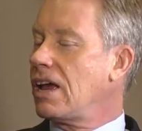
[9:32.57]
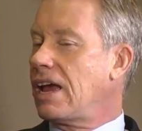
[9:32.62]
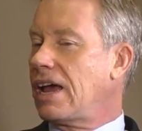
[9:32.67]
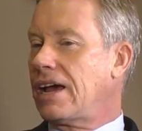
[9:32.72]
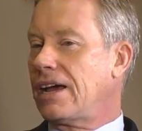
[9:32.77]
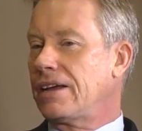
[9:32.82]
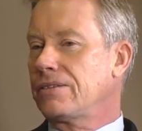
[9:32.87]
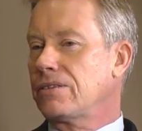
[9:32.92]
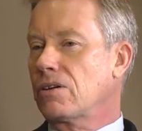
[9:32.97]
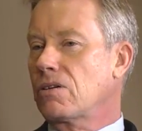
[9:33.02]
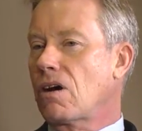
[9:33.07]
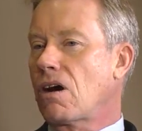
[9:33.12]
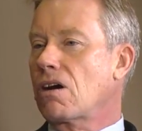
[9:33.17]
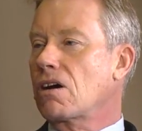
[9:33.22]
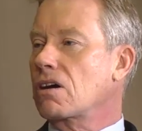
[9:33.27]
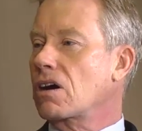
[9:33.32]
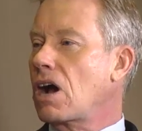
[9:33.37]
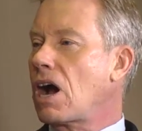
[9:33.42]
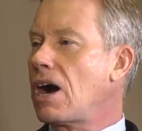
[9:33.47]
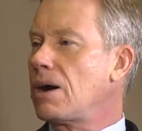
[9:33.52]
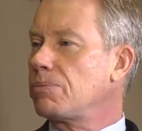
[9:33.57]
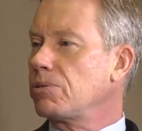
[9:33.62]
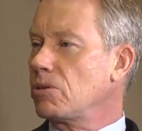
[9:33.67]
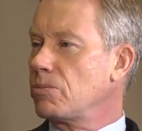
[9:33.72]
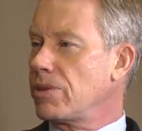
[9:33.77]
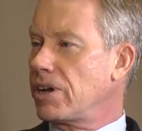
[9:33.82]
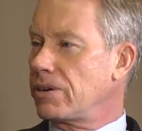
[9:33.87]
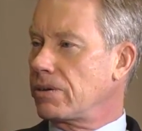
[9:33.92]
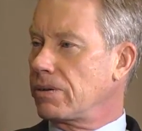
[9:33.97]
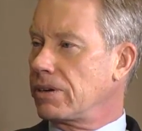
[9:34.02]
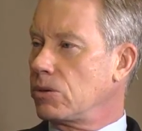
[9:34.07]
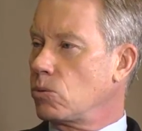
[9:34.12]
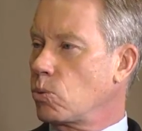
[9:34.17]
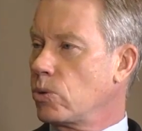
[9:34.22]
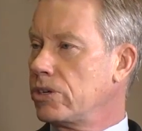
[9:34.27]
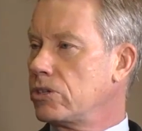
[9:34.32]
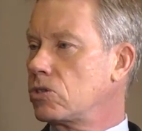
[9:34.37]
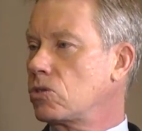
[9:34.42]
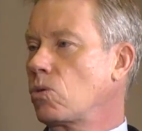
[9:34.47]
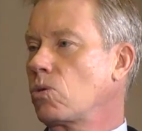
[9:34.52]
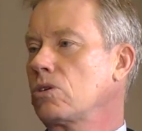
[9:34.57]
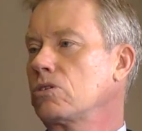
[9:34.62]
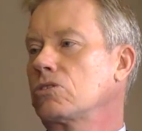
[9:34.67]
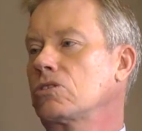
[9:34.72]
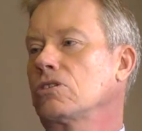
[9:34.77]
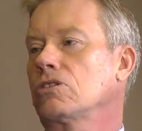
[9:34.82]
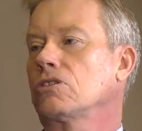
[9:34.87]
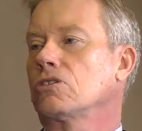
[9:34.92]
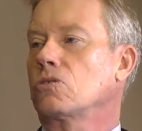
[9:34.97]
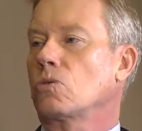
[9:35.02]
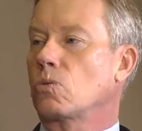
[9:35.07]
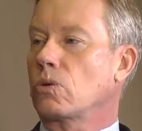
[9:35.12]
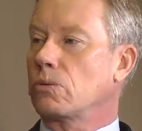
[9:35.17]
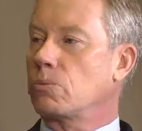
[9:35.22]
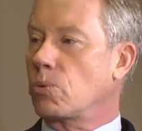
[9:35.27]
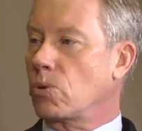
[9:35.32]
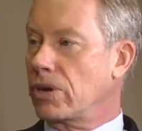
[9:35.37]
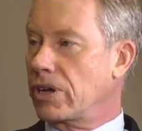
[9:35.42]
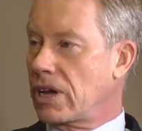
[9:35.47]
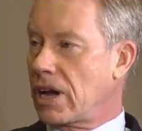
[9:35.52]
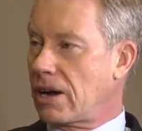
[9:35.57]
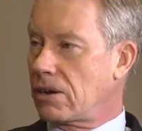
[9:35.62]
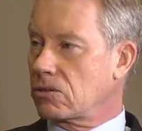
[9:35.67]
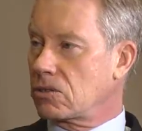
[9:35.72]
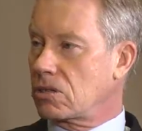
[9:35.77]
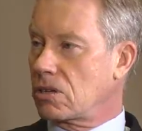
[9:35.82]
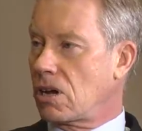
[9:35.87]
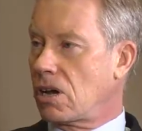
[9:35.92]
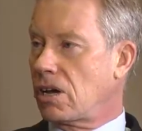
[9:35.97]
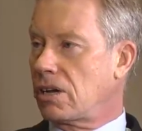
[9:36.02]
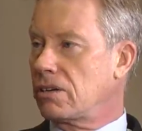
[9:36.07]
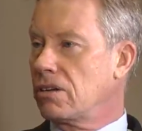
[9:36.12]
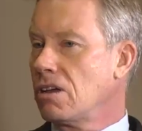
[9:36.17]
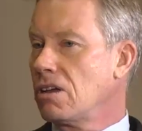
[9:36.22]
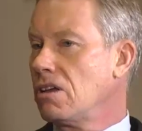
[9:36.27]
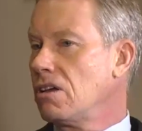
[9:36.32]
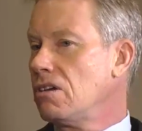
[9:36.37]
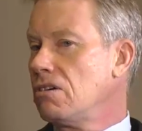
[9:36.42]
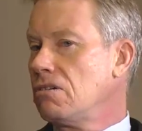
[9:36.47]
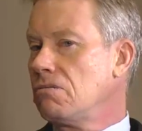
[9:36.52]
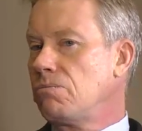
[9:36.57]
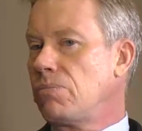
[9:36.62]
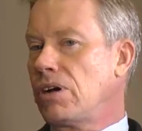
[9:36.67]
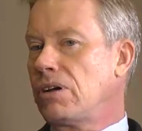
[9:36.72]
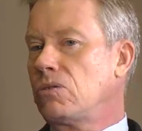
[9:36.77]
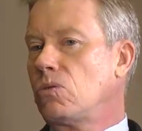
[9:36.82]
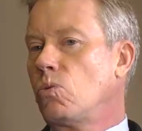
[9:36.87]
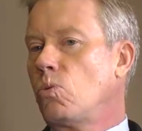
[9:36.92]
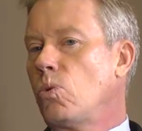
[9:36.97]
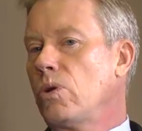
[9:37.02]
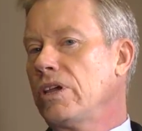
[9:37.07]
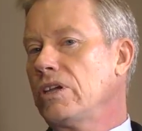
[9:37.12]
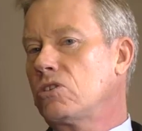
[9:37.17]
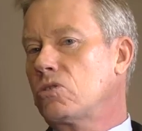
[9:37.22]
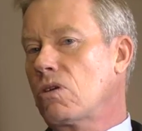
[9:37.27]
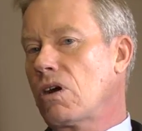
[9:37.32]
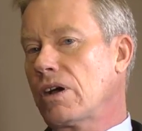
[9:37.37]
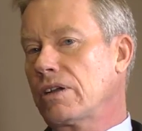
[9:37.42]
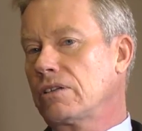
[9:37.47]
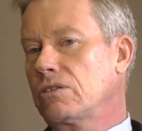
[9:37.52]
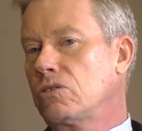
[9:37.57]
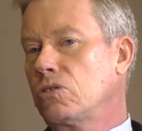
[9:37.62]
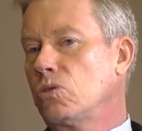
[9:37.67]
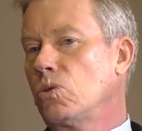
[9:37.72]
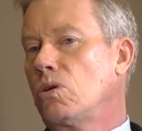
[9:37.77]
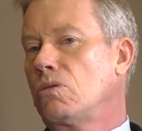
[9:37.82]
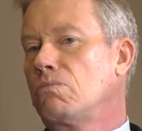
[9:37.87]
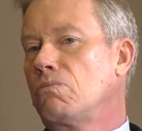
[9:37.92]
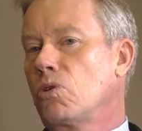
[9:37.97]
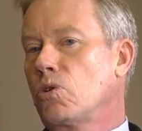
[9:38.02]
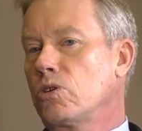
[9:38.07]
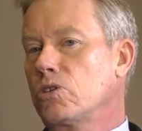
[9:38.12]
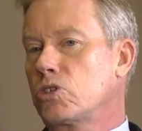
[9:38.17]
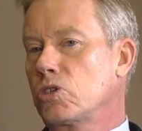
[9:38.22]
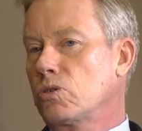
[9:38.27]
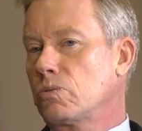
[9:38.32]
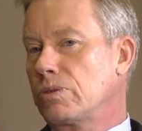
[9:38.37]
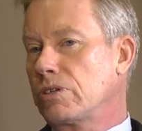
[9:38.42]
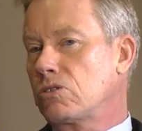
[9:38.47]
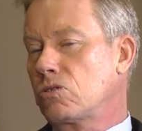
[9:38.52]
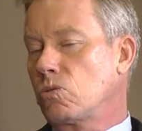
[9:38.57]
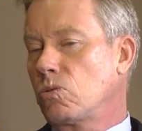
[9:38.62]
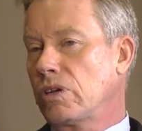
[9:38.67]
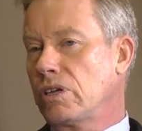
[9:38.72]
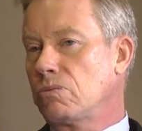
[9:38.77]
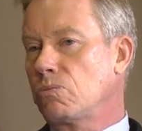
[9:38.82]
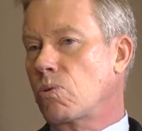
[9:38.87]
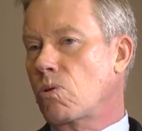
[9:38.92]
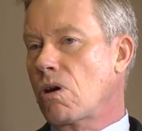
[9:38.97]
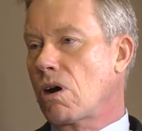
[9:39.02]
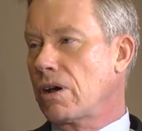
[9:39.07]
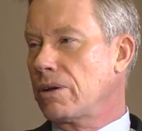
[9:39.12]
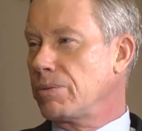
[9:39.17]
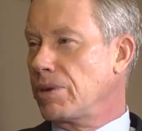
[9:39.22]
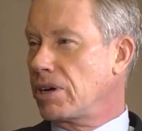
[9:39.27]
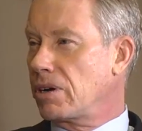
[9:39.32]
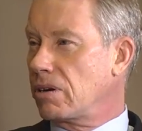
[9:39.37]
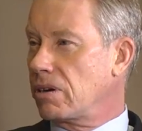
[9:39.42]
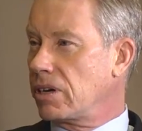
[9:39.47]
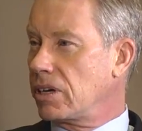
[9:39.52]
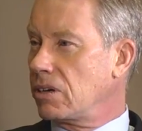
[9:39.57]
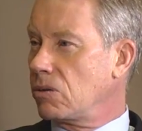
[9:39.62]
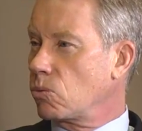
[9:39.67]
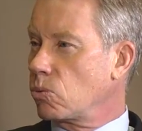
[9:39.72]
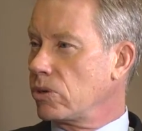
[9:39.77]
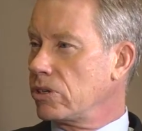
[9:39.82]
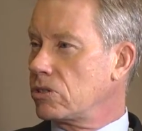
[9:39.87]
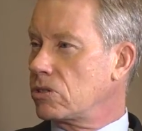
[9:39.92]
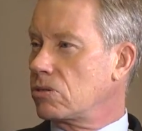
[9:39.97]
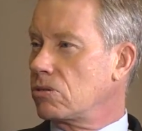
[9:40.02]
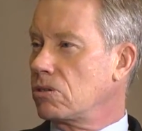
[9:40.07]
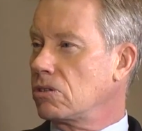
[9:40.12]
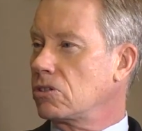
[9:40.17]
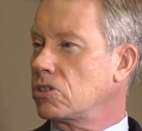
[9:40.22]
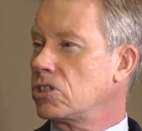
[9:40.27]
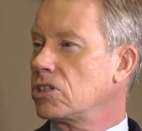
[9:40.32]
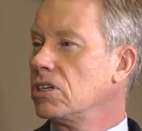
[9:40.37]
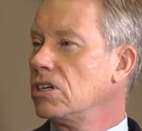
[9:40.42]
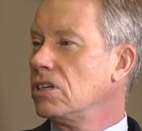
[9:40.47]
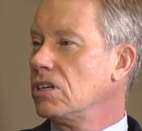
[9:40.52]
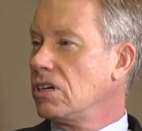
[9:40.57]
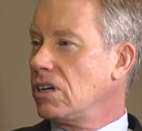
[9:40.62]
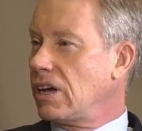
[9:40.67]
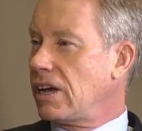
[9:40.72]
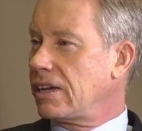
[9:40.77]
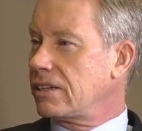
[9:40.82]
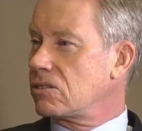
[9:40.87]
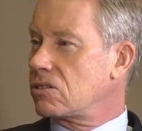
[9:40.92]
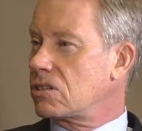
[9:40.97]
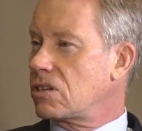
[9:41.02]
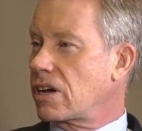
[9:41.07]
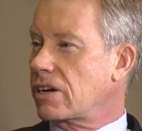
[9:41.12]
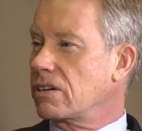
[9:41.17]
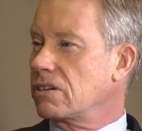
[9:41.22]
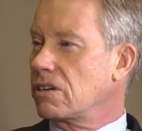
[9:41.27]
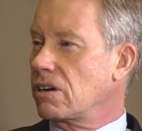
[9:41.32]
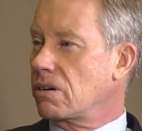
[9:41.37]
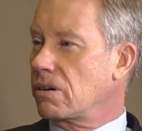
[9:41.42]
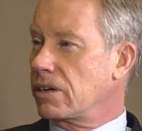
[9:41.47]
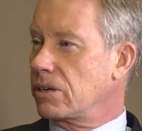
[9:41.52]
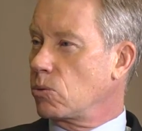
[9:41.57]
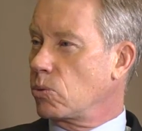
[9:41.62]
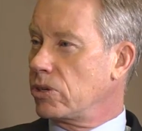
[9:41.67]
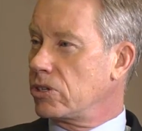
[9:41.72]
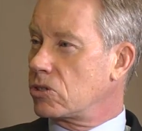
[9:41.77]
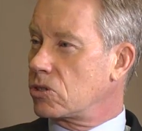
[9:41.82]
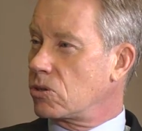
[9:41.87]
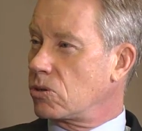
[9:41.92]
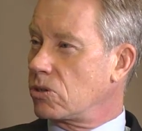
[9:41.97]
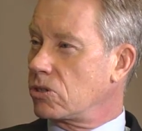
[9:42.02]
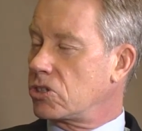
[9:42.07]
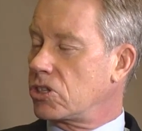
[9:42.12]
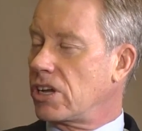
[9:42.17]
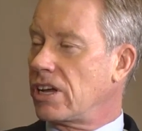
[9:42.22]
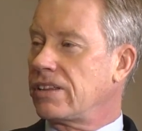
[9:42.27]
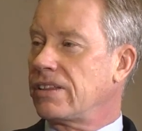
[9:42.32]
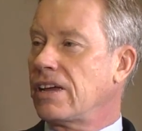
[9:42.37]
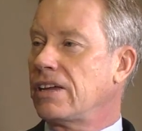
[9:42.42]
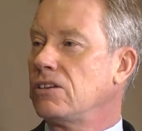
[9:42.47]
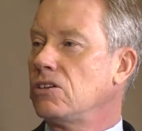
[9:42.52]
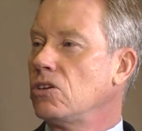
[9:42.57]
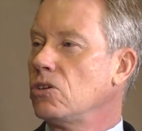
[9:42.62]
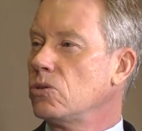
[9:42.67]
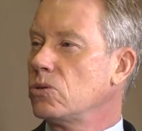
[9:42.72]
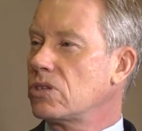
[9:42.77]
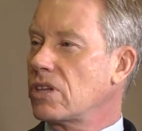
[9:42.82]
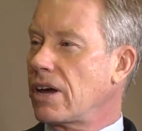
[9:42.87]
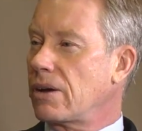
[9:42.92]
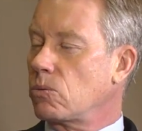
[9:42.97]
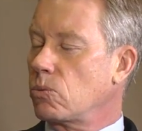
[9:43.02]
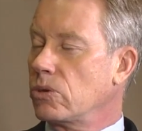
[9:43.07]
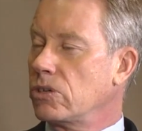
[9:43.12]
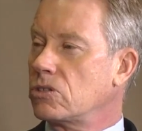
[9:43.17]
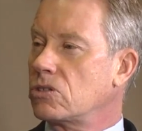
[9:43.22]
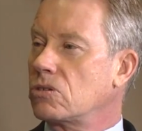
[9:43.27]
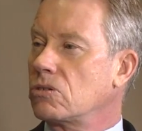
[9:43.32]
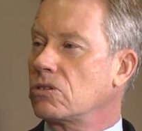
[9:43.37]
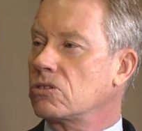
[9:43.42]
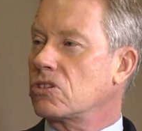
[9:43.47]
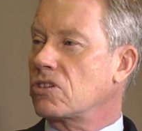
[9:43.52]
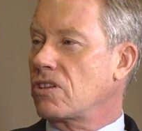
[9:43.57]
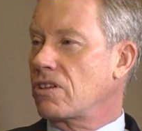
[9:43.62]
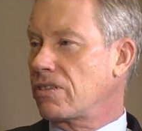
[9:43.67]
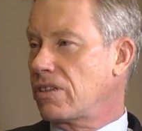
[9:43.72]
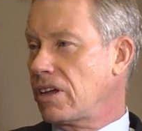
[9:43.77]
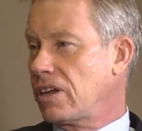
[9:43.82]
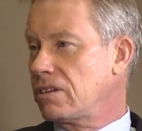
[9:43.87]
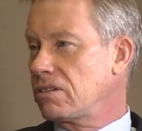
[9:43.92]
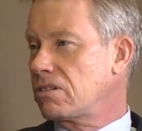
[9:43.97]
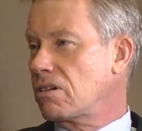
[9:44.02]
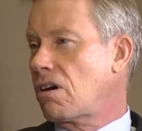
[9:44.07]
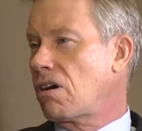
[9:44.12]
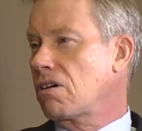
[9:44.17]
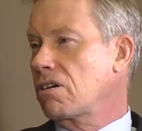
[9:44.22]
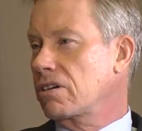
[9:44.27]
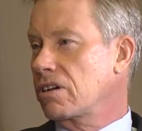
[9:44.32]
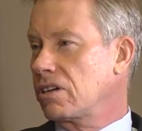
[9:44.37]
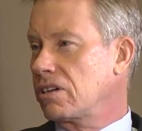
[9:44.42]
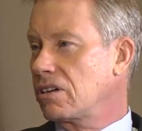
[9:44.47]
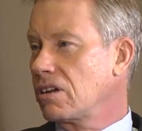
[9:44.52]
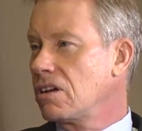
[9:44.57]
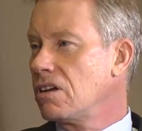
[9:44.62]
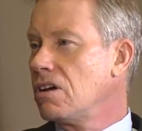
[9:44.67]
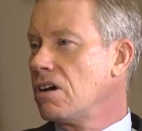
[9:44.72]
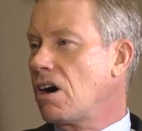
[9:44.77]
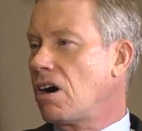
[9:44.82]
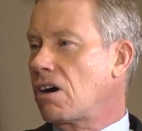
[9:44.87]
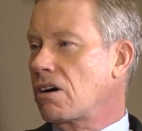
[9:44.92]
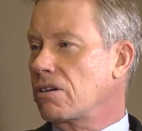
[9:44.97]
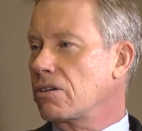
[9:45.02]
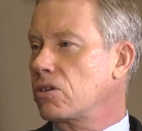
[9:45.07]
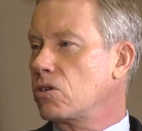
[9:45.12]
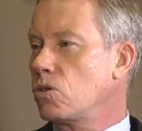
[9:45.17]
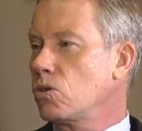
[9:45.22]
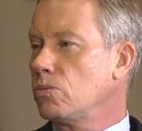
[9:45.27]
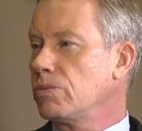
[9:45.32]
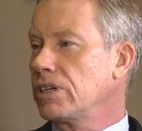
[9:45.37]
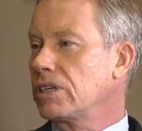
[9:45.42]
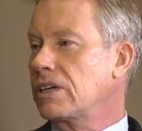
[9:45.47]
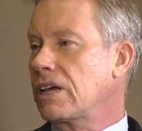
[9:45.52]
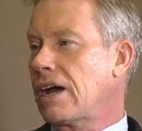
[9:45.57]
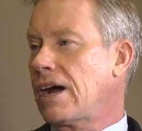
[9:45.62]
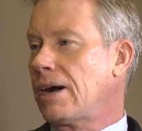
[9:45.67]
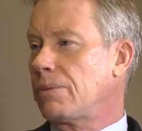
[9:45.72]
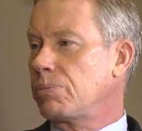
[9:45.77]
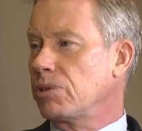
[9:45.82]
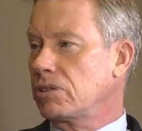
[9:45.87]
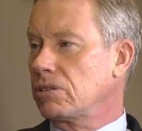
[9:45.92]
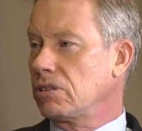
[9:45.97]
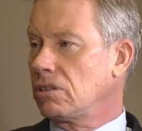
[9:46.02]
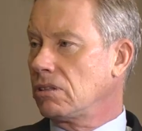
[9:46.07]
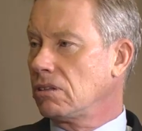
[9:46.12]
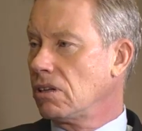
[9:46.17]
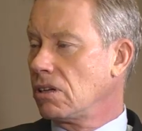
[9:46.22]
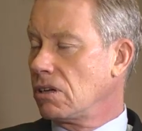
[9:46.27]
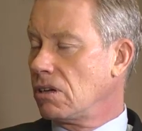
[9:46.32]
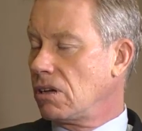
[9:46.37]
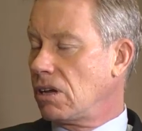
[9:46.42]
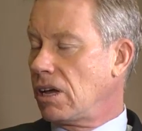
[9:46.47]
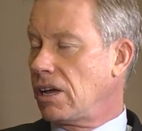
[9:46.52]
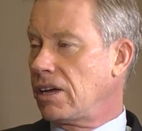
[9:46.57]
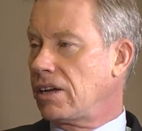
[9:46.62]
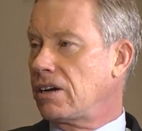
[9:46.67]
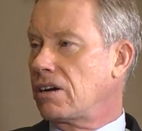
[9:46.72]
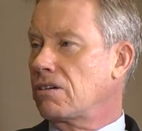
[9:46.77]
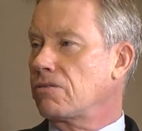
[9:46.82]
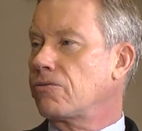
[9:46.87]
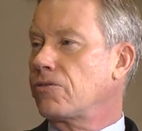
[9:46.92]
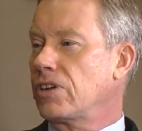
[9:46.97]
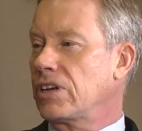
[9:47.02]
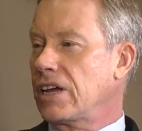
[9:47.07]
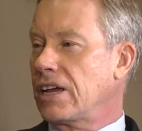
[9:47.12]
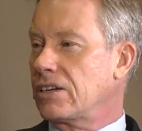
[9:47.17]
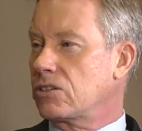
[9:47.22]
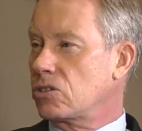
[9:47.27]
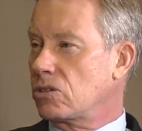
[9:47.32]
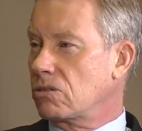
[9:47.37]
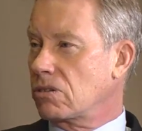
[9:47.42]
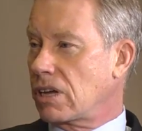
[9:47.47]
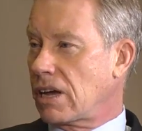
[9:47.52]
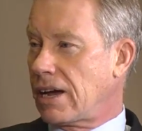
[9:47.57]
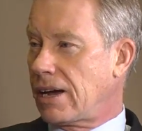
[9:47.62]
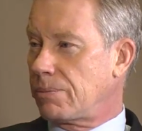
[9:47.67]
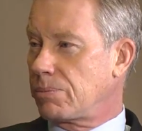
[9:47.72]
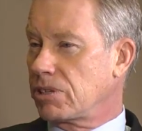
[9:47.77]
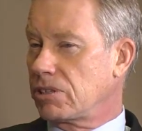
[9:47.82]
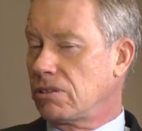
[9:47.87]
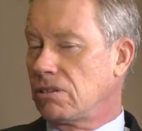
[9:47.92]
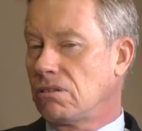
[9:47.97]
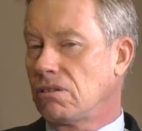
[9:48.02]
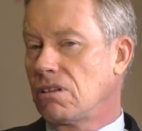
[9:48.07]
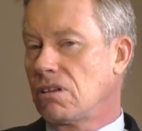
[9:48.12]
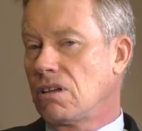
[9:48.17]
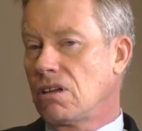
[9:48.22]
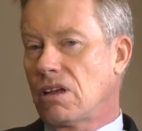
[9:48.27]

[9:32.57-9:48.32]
And there are complementary resources, or we bring outside, but we try to do a merger between primary research and secondary research, and then use that research to then target our human capital and our financial capital.